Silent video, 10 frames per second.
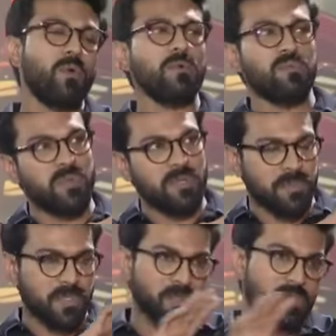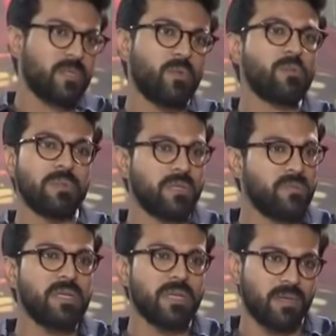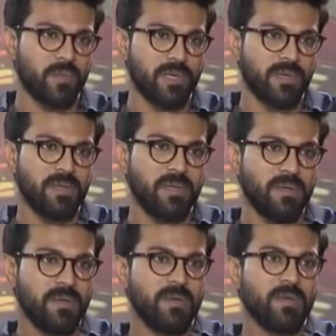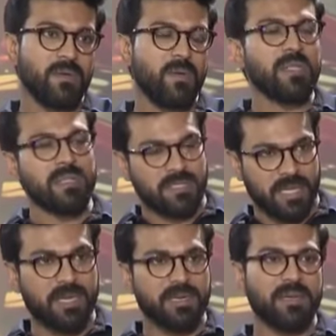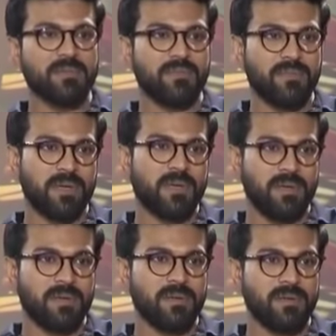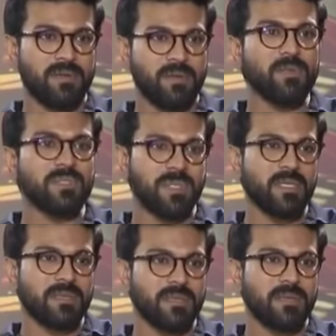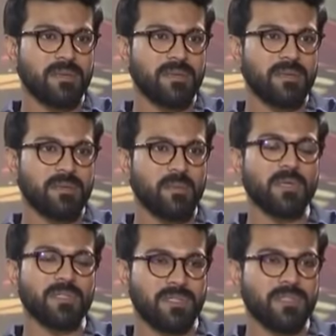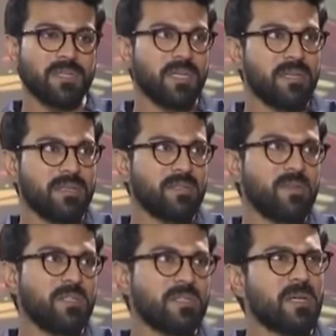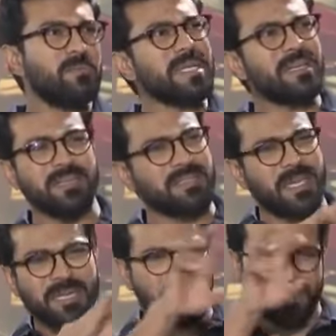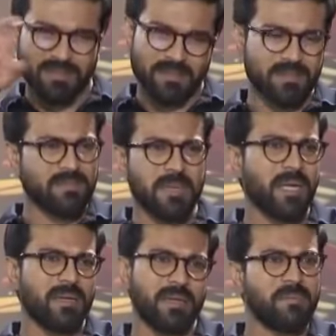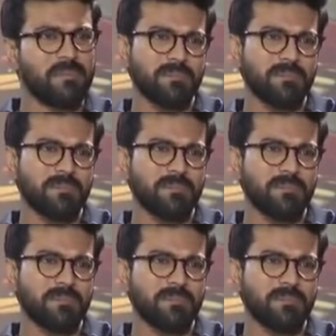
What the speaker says: the whole film, it just said, it won't be revealed anywhere. Only in the second half, you will see what is inside him. So it is completely designed by him.